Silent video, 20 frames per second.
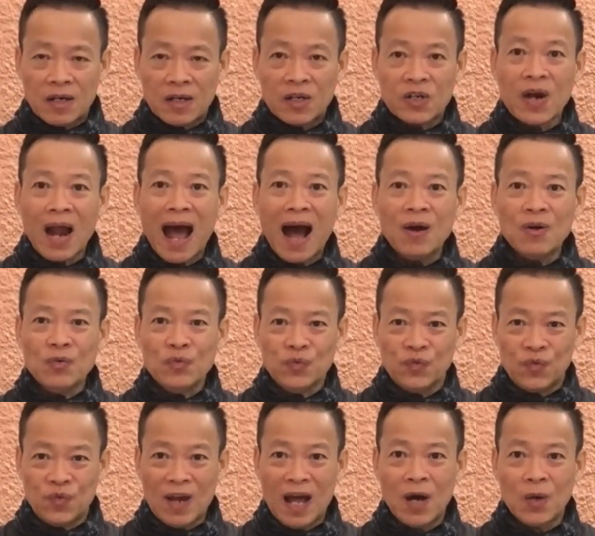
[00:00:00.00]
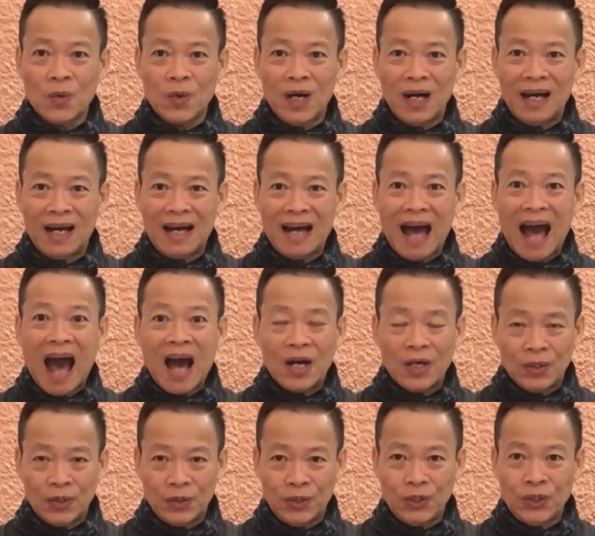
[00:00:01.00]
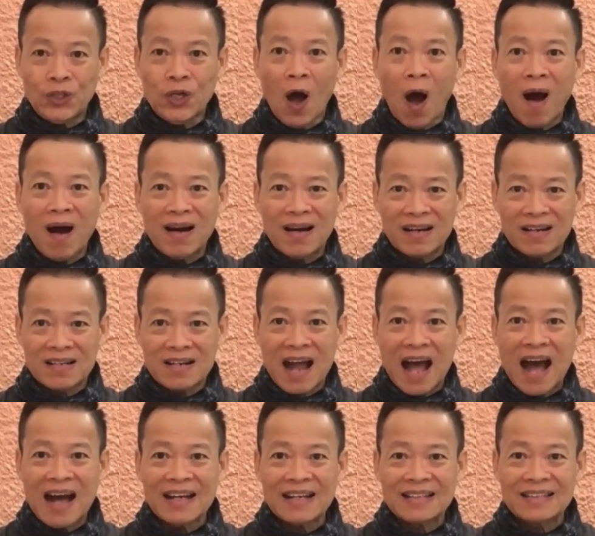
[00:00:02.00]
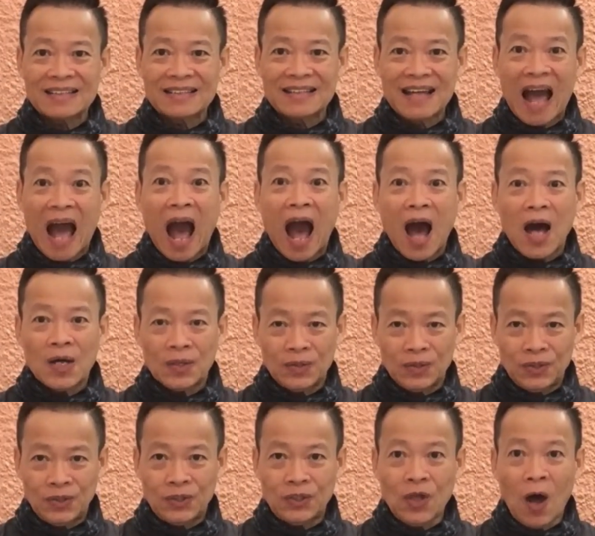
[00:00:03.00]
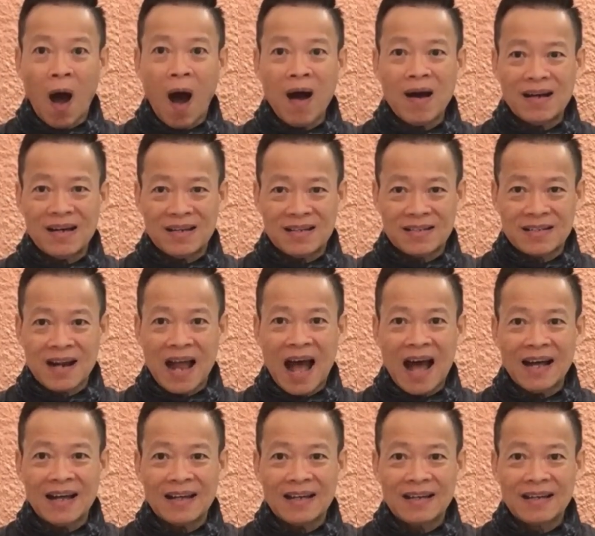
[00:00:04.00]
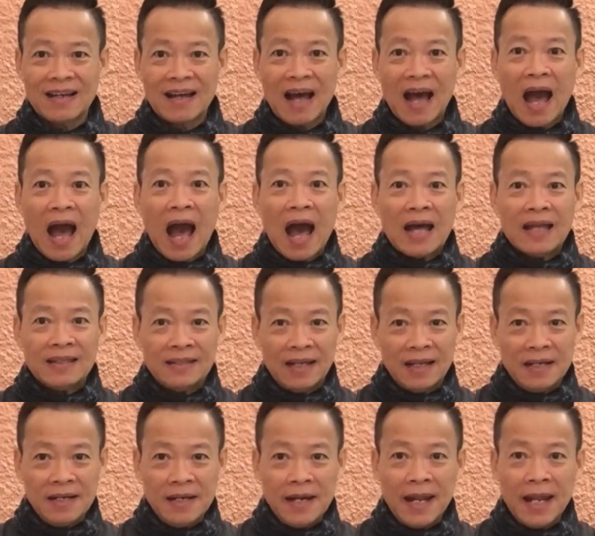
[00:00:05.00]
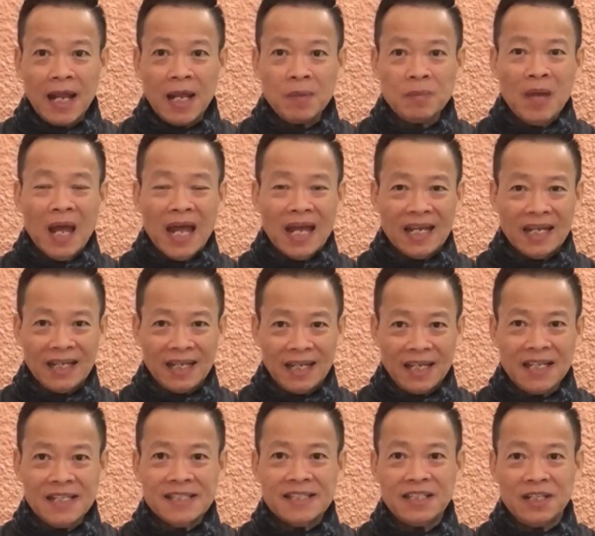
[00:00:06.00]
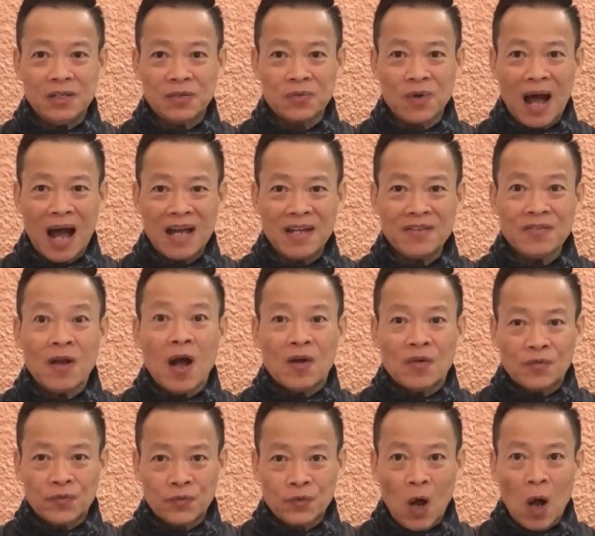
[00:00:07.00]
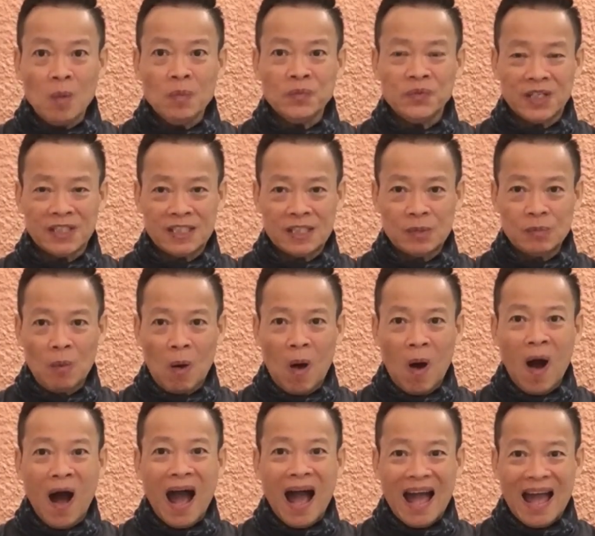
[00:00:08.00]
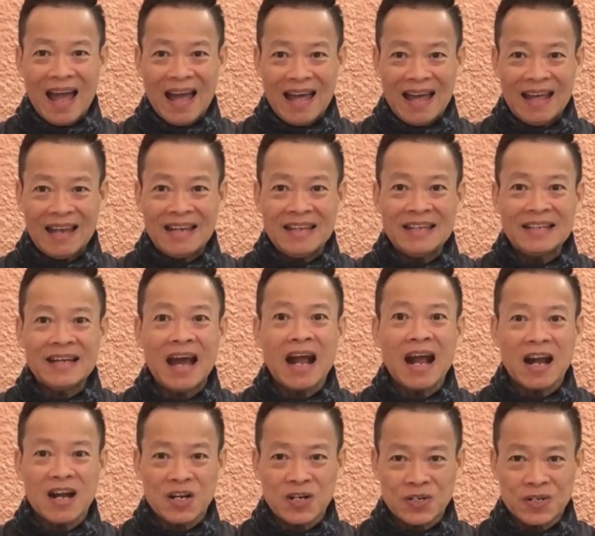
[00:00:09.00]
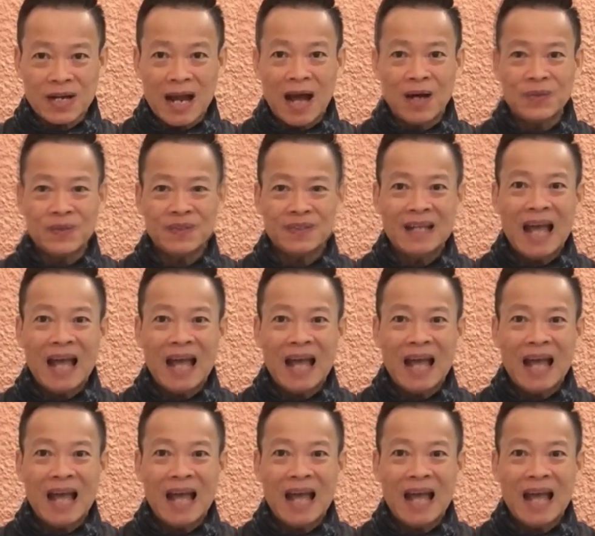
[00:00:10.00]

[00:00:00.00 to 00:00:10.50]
Crown flower Dog rat Dog rat The name is derived from the small elegant crown